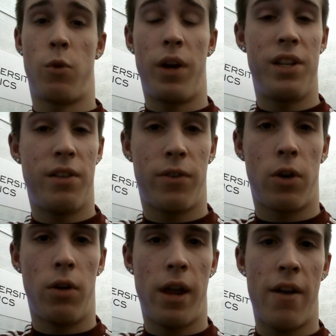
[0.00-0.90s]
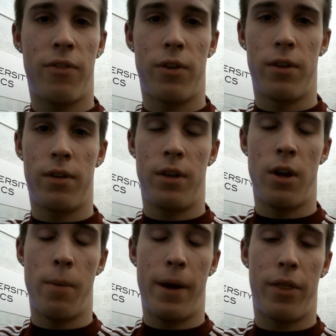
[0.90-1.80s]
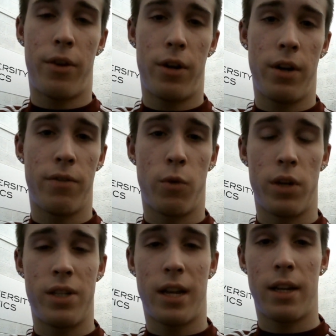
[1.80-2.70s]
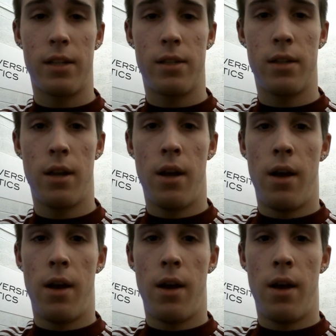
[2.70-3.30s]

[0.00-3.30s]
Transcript: quite difficult after about 30 or 40 seconds.